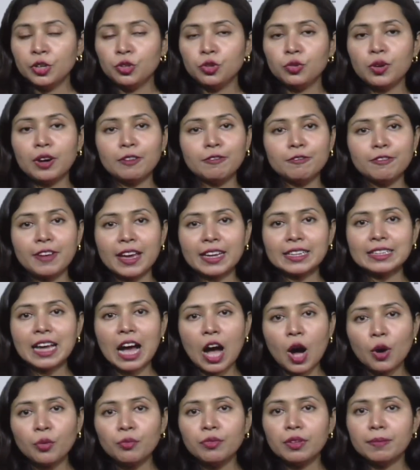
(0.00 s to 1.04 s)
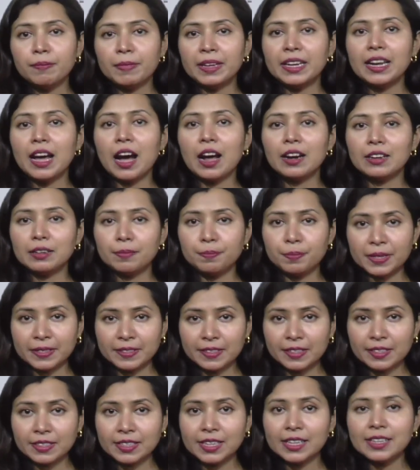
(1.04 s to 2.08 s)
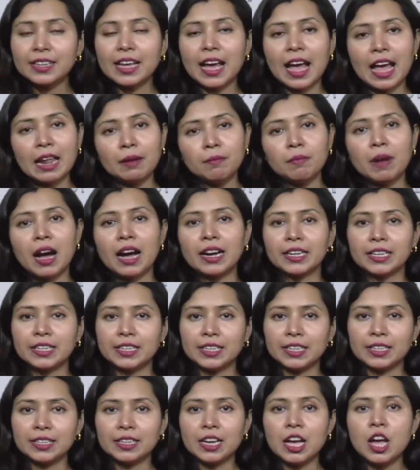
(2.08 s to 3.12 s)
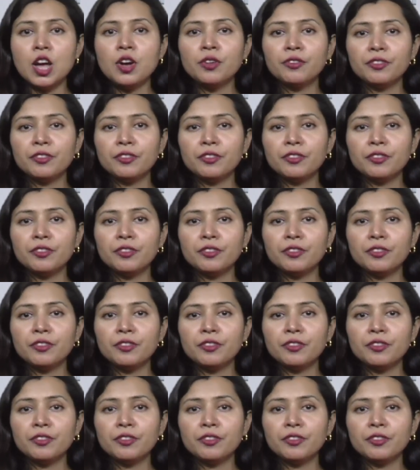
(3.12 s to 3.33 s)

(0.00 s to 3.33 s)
to affect how women are represented and marketed.